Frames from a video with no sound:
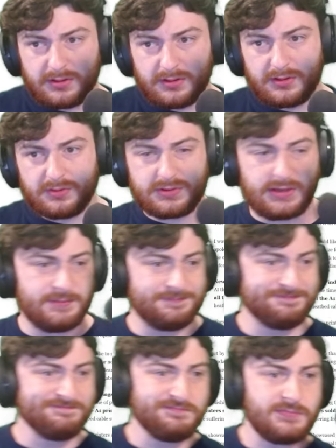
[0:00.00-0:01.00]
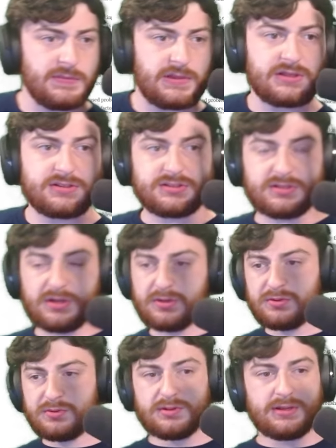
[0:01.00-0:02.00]
Okay.
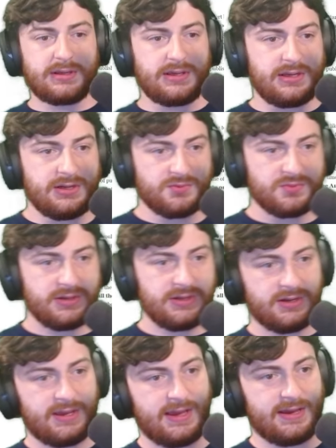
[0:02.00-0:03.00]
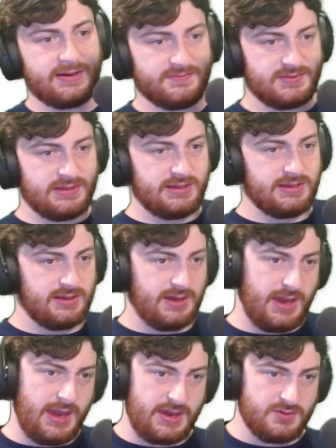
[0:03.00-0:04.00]
So here we have the
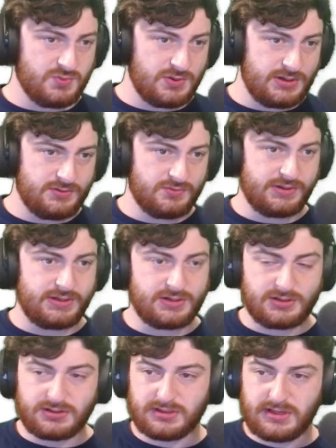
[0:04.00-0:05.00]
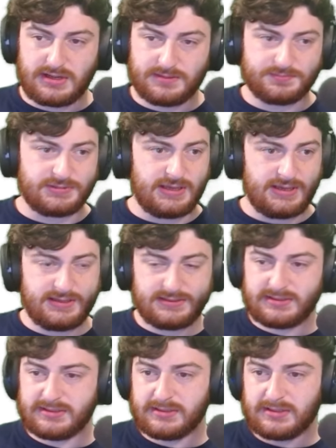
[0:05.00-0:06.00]
A1 recall
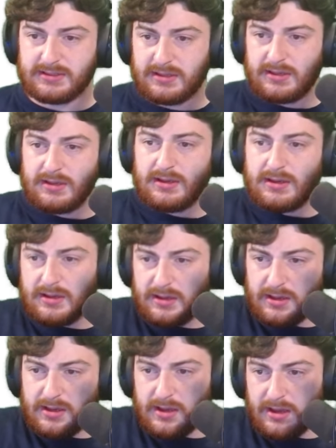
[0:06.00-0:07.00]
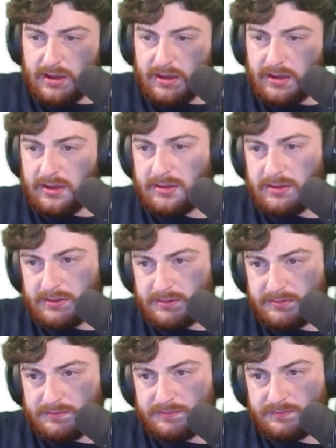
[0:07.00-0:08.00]
update.
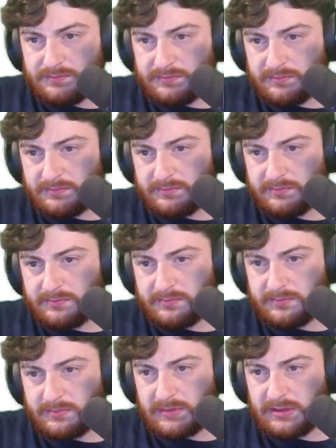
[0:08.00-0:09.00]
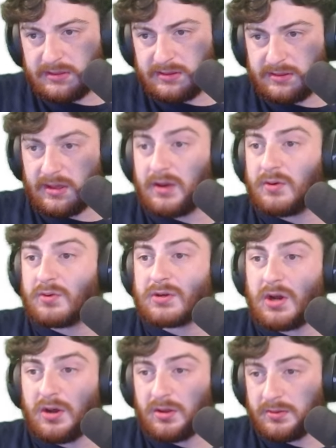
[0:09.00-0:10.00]
Um, oh
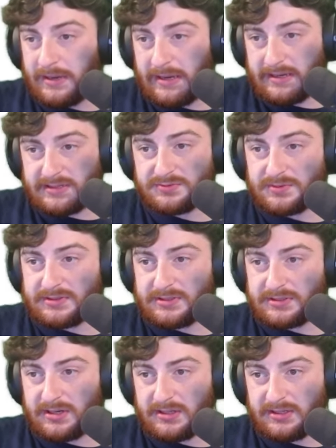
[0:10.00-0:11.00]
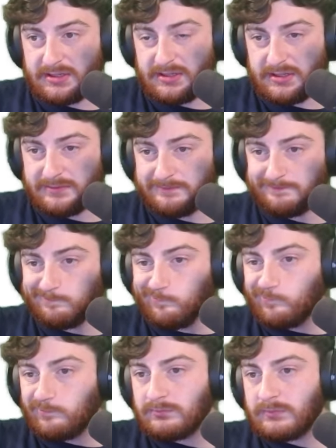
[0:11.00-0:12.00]
callback is what they're calling it.
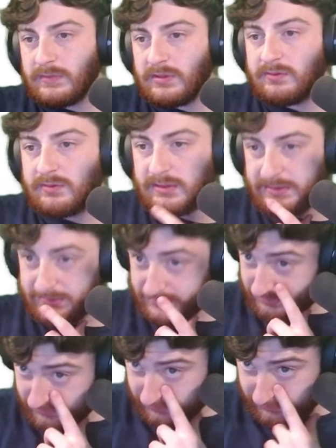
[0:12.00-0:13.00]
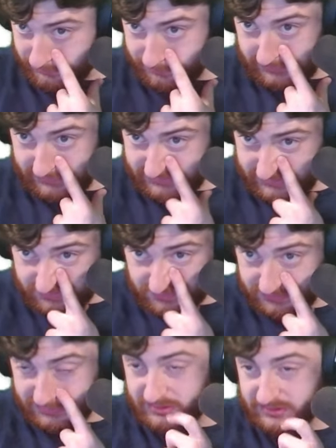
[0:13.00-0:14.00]
And link to, but it says
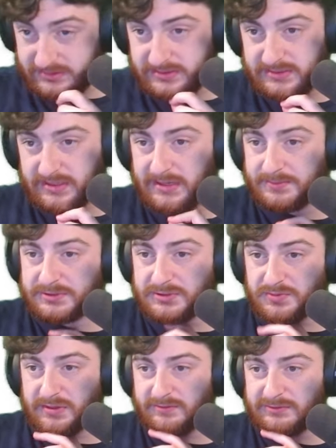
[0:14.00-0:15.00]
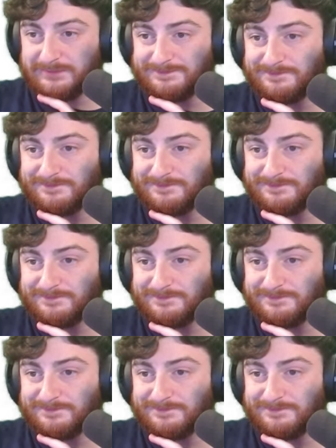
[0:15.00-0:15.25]
recall at the top, so whatever.